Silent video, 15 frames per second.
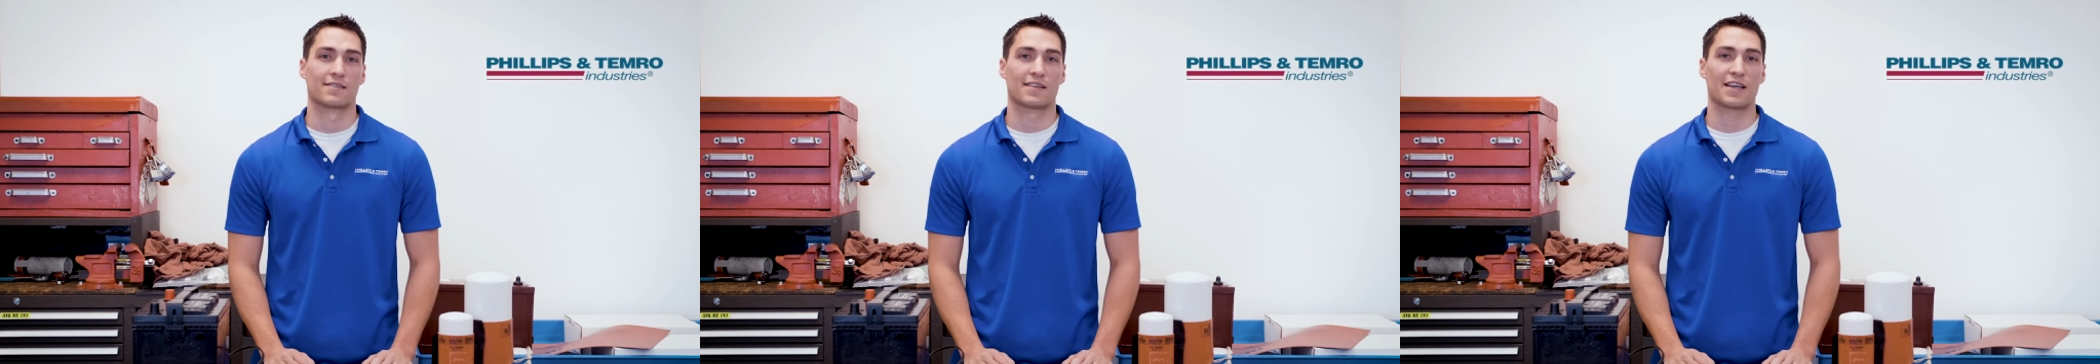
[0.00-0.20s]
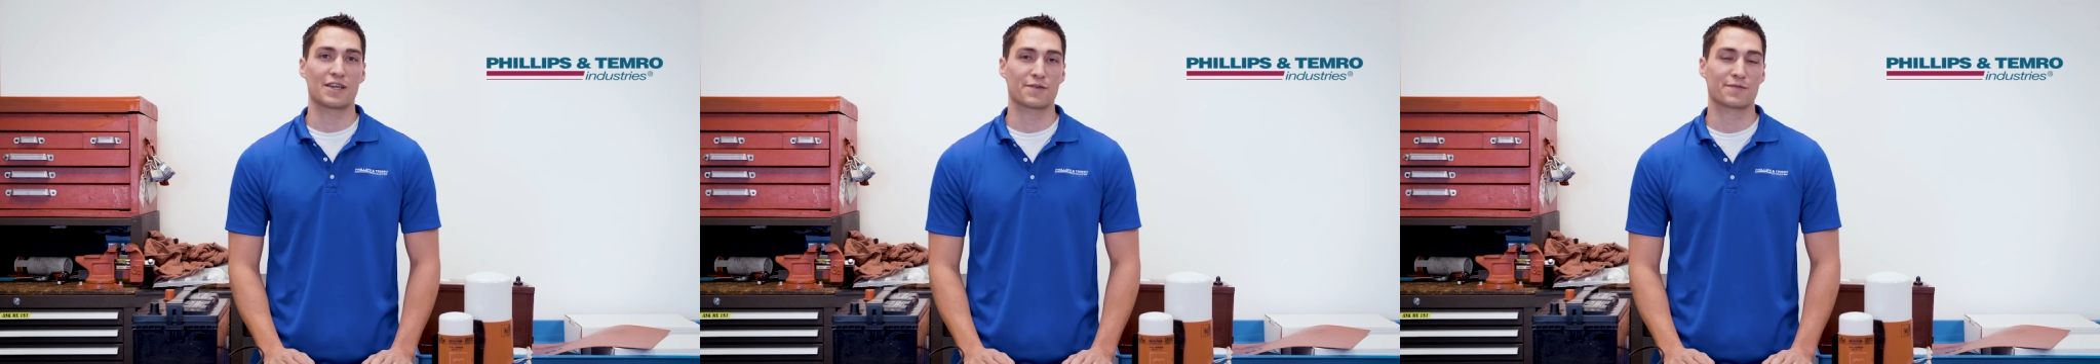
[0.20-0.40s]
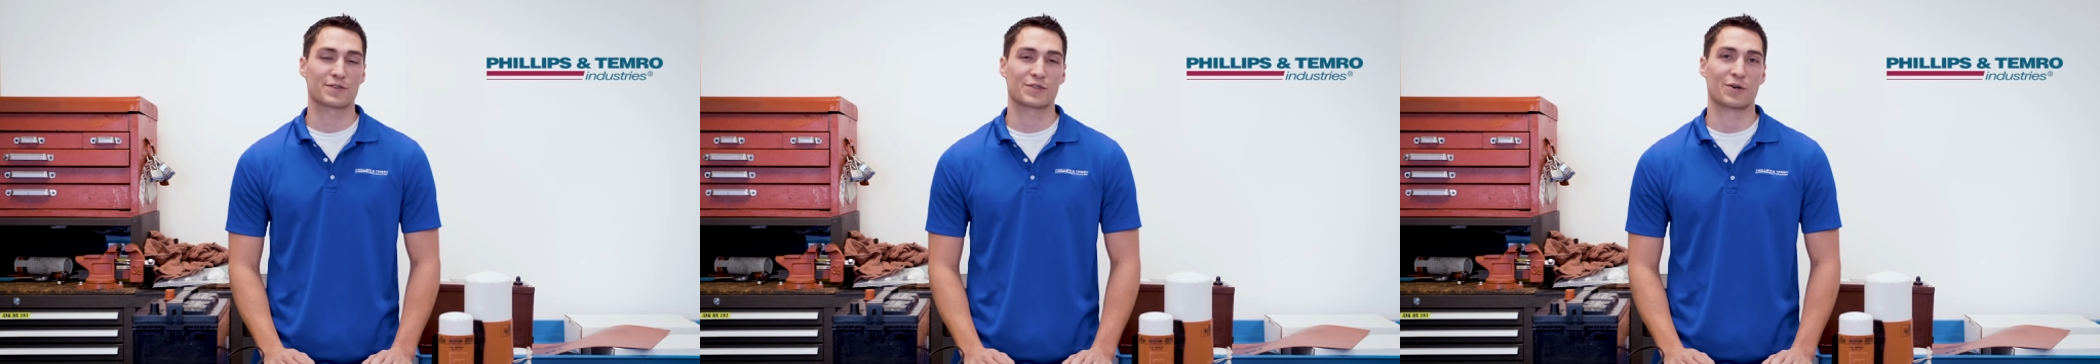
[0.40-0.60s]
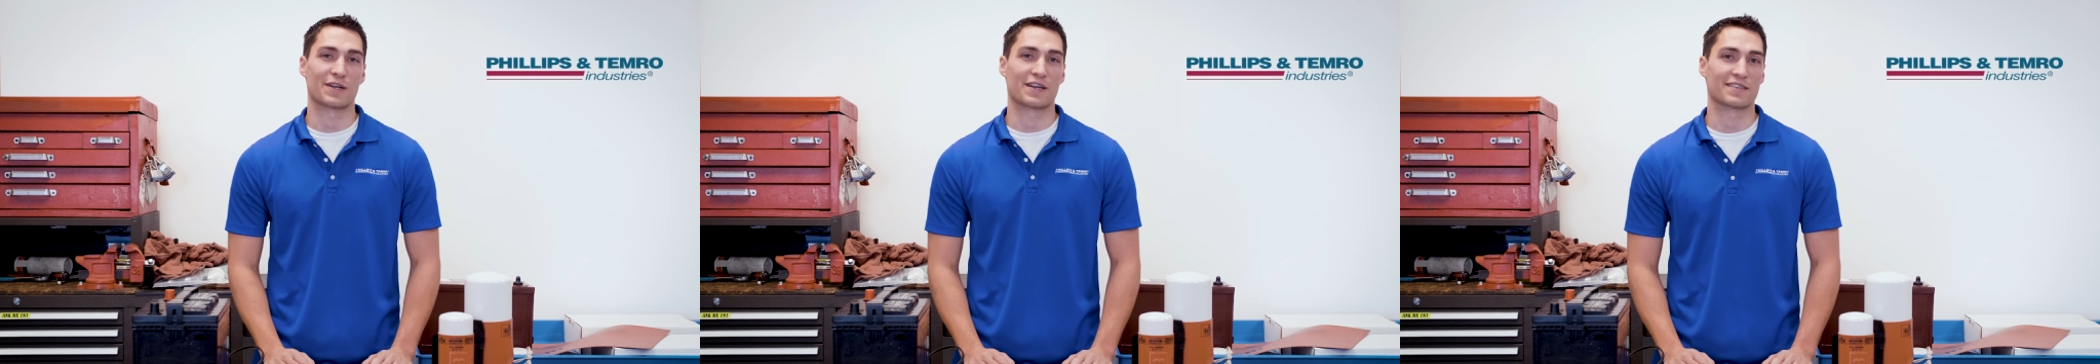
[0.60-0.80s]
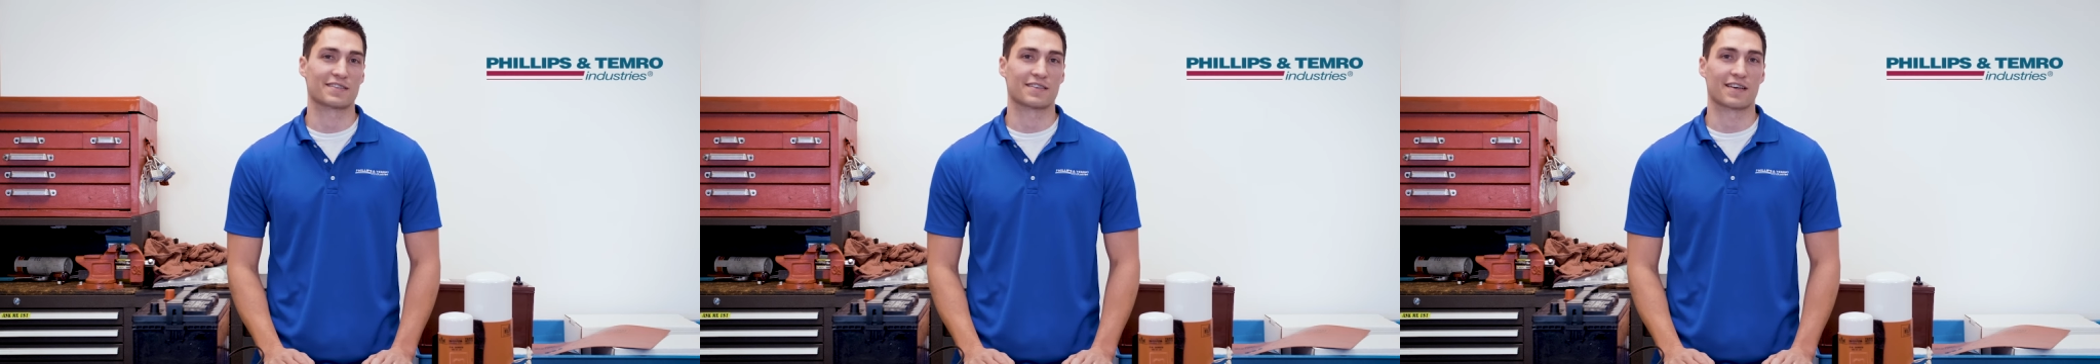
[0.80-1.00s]
Thank you for
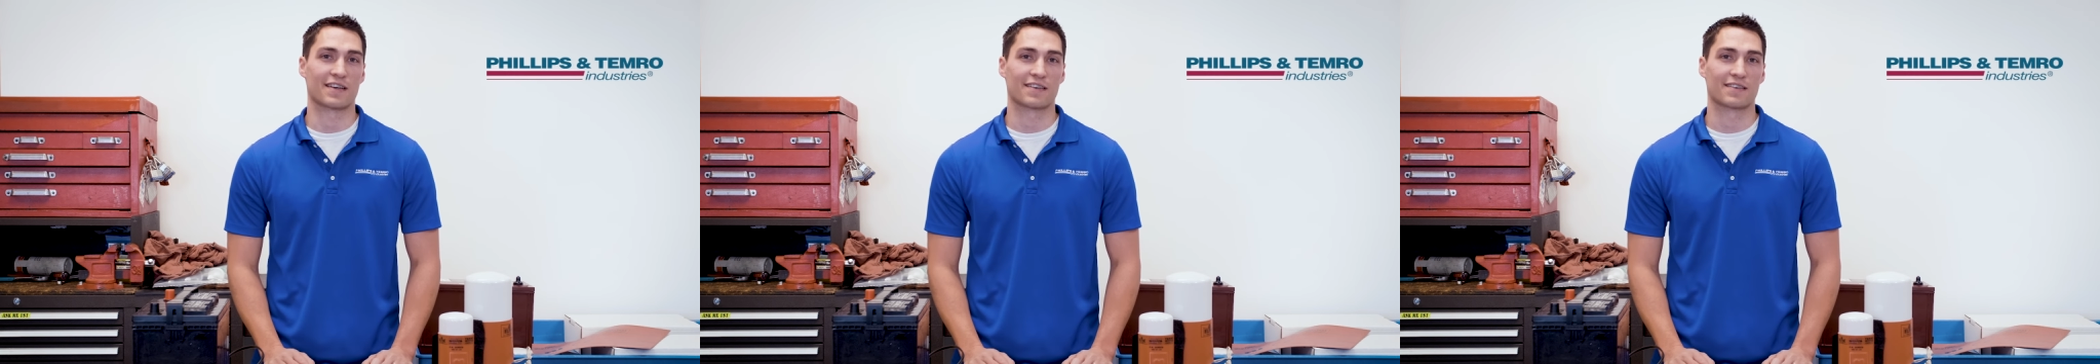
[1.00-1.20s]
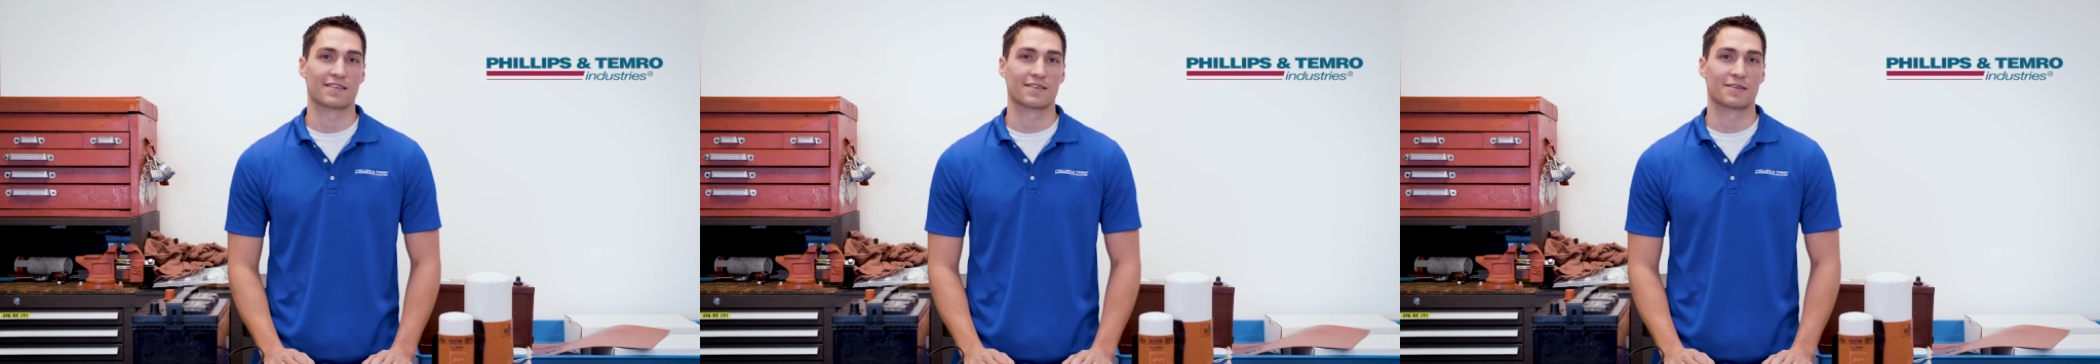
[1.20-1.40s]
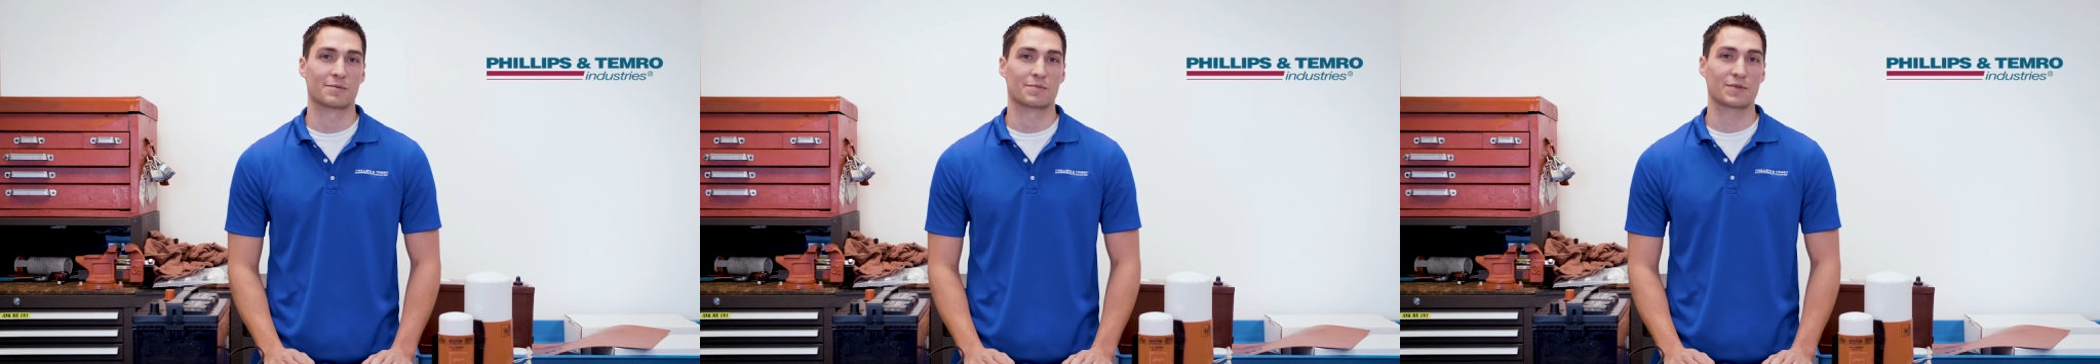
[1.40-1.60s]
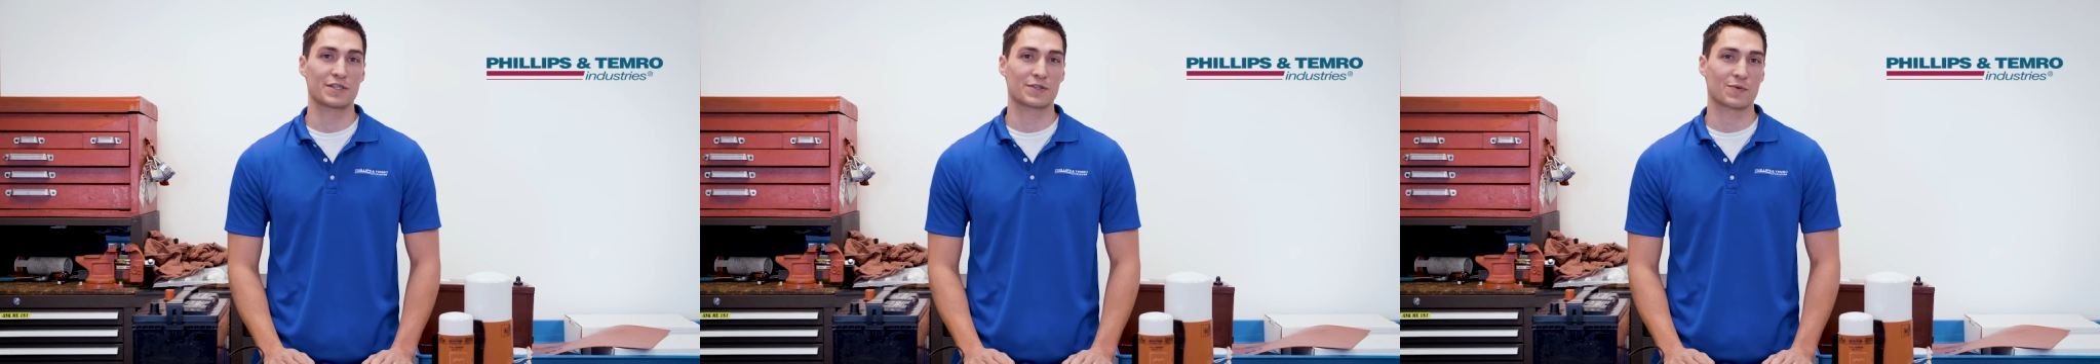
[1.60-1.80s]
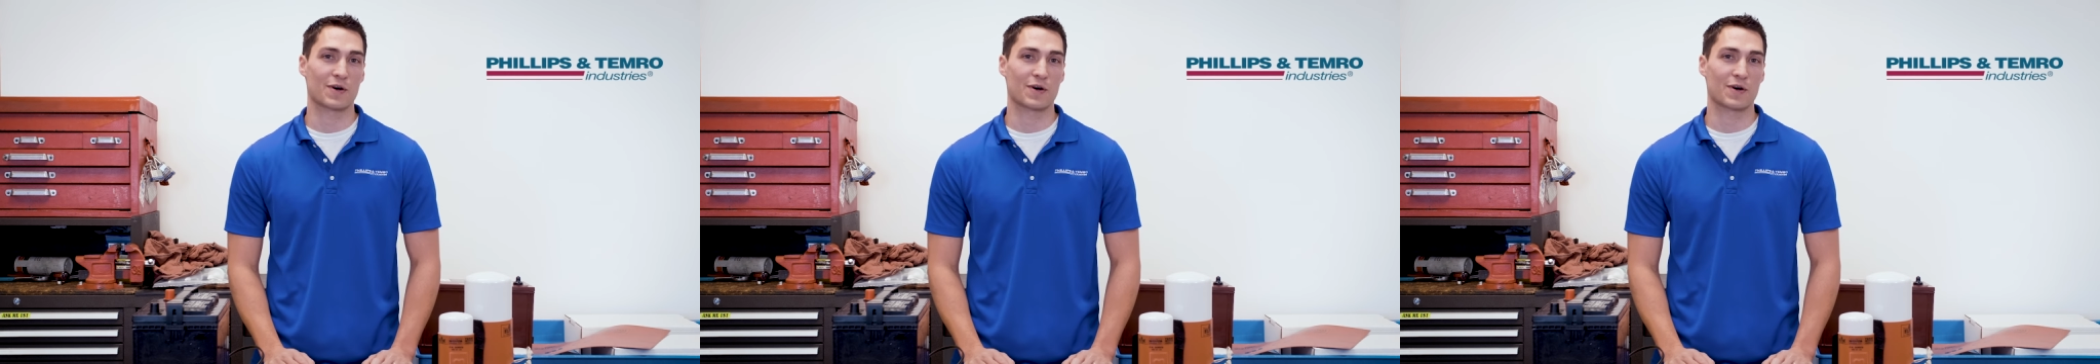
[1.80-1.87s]
joining us today. Please